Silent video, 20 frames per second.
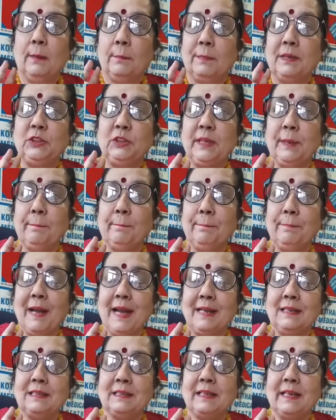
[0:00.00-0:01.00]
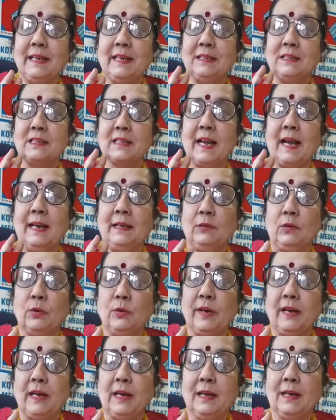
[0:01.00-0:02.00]
but chimpanzees and
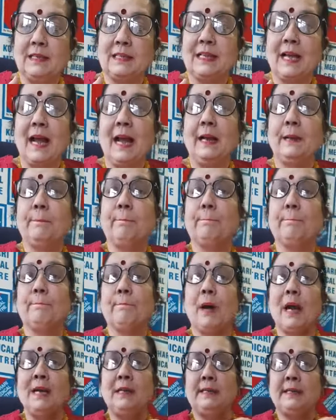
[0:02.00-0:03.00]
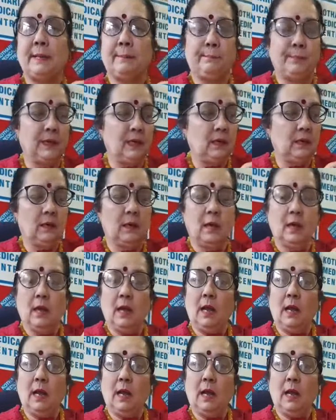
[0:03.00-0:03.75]
gorillas had multiple